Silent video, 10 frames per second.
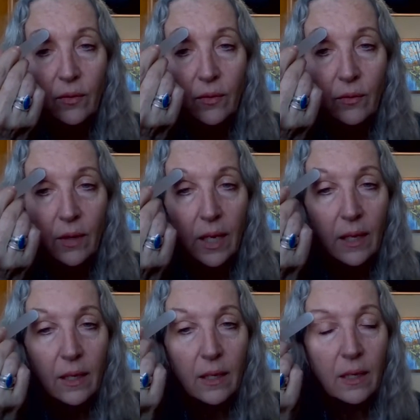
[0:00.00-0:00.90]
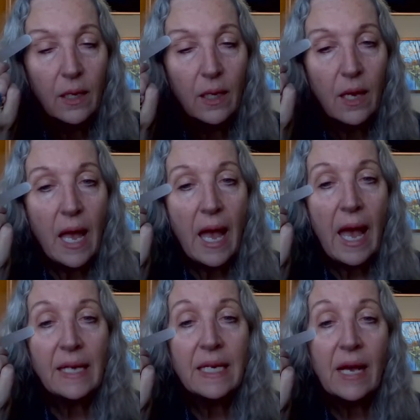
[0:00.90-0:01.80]
3.
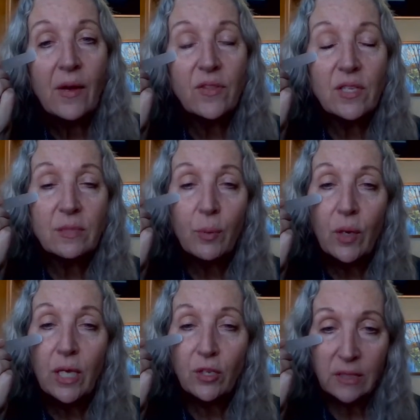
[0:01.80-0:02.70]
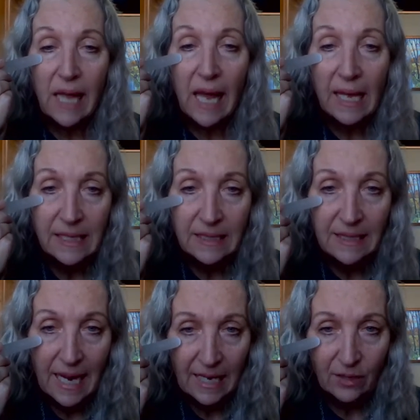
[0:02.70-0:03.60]
And now at this point, you're lying
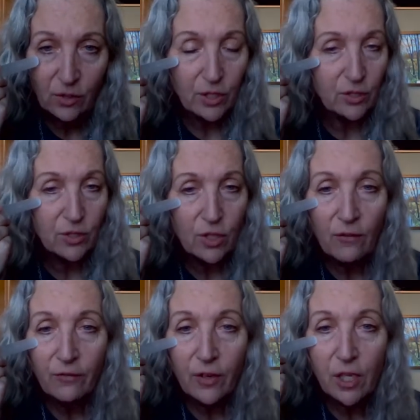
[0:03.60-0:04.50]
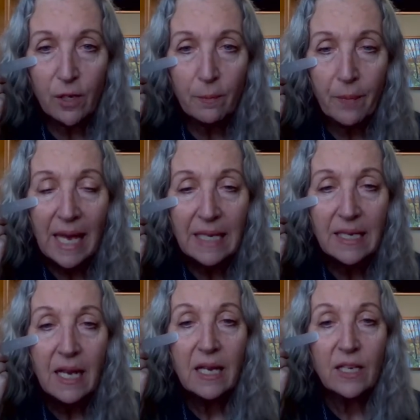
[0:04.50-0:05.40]
down on your sofa, your bed.
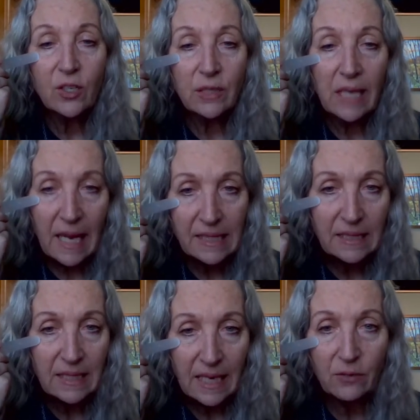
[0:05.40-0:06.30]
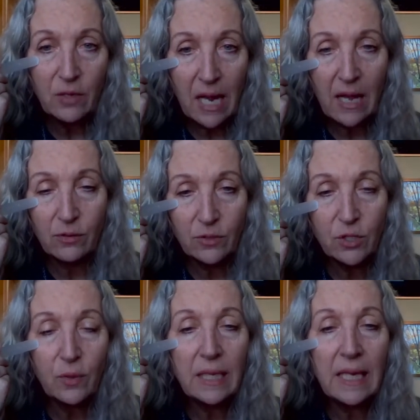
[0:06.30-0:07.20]
You're lying down now to
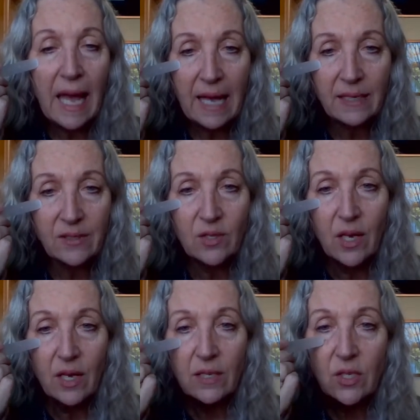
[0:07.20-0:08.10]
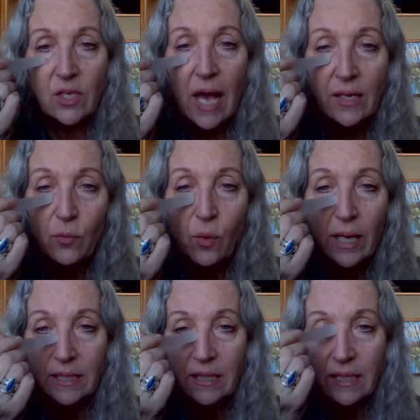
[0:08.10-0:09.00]
relax. It's an
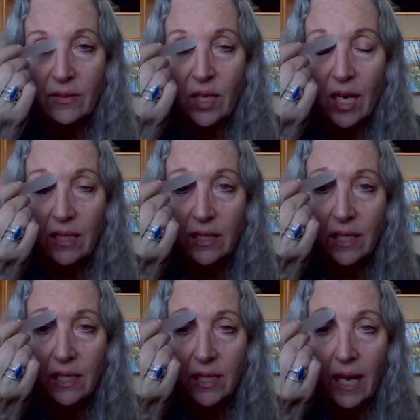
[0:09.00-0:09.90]
unwinding at the end of the day.